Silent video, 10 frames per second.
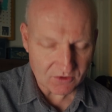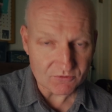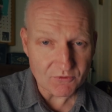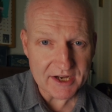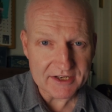
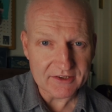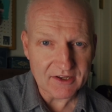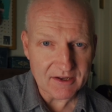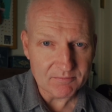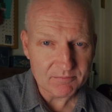called Rain
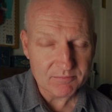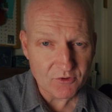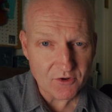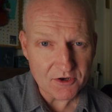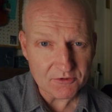Alarm
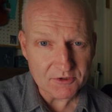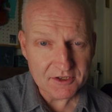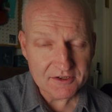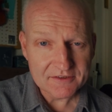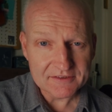Pro.
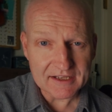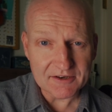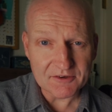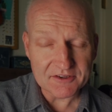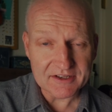
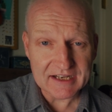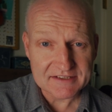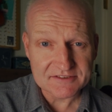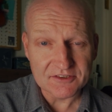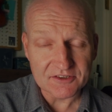Now, the
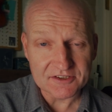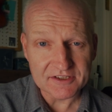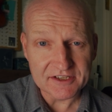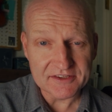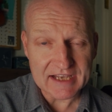last look
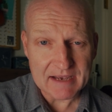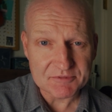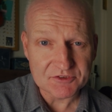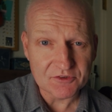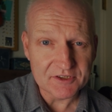in the
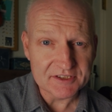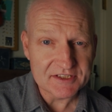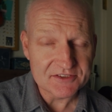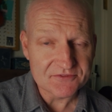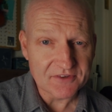App Store, it
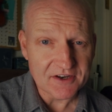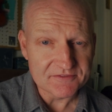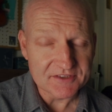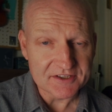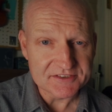is
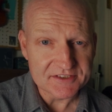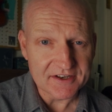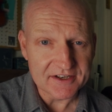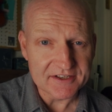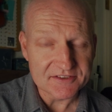
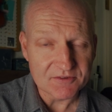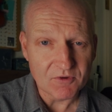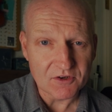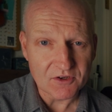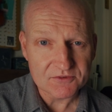$5.99. It's a
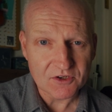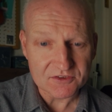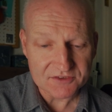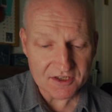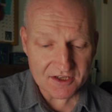one-off
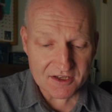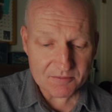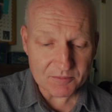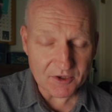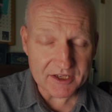cost,
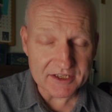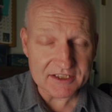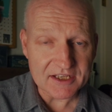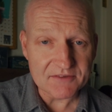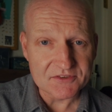but it
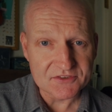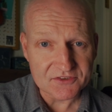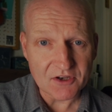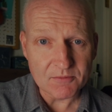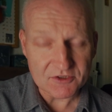gives
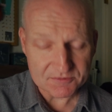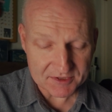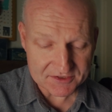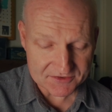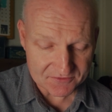so much
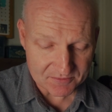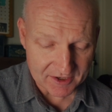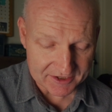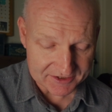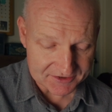peace of
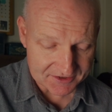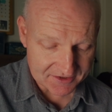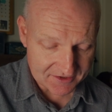mind.